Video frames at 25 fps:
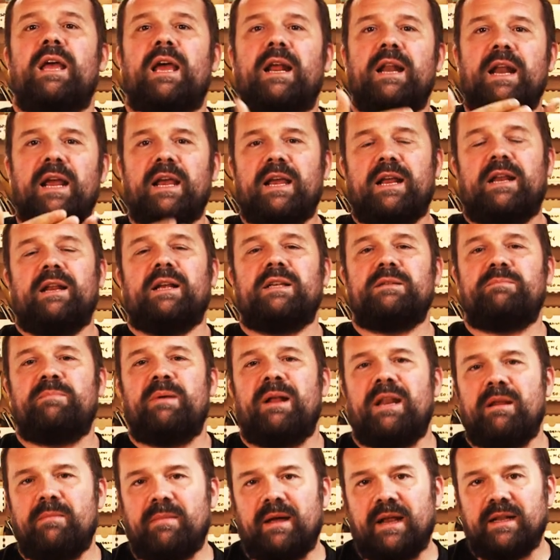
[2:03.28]
And I can
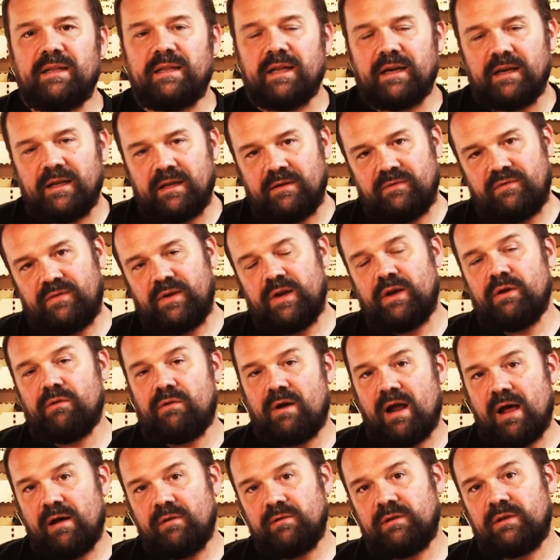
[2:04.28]
experimentally figure
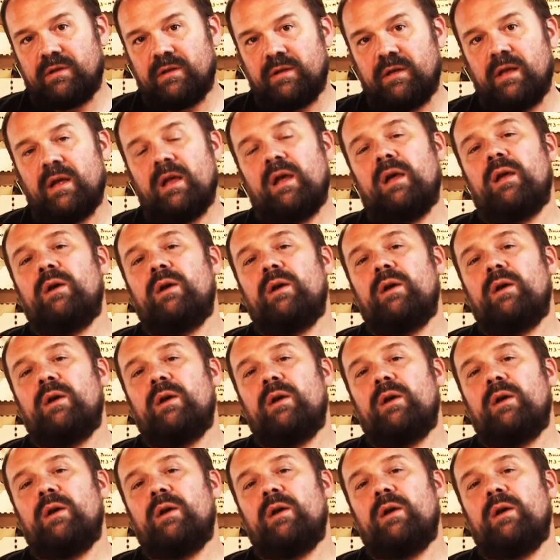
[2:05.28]
out uh,